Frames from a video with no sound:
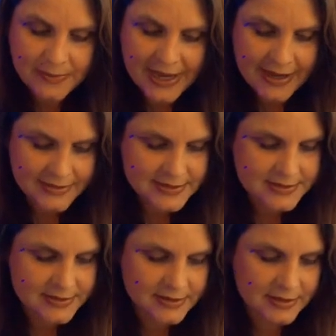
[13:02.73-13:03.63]

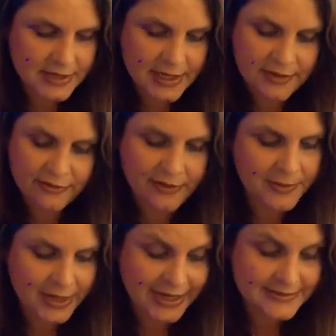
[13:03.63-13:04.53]
past, and from
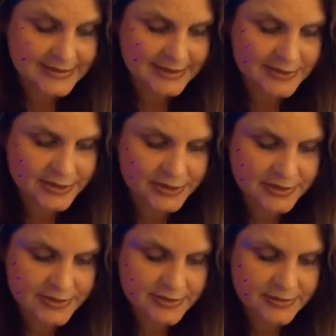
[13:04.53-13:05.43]
our
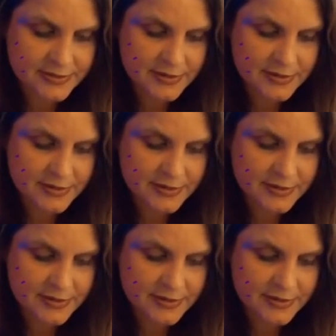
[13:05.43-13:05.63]
ancestors.